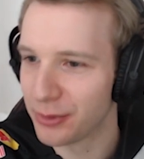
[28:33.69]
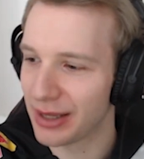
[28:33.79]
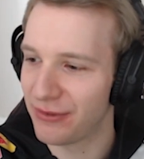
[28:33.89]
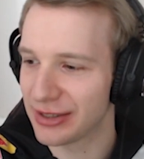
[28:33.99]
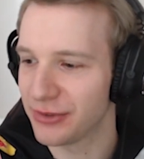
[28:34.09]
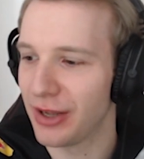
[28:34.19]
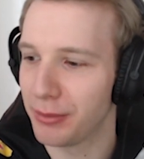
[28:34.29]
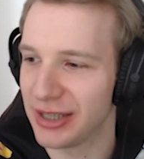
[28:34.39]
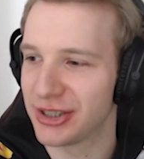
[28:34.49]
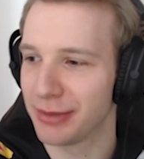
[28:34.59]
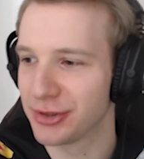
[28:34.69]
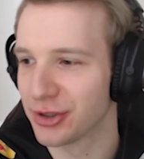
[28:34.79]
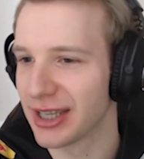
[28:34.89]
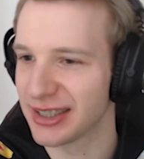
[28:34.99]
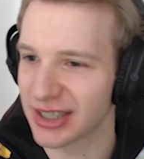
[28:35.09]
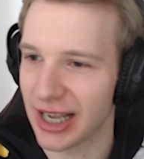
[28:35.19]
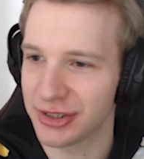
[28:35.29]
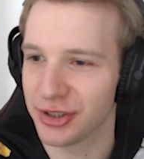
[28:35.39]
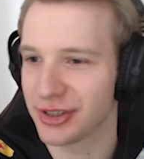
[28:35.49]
well, first of all, my champ is good against Cassio.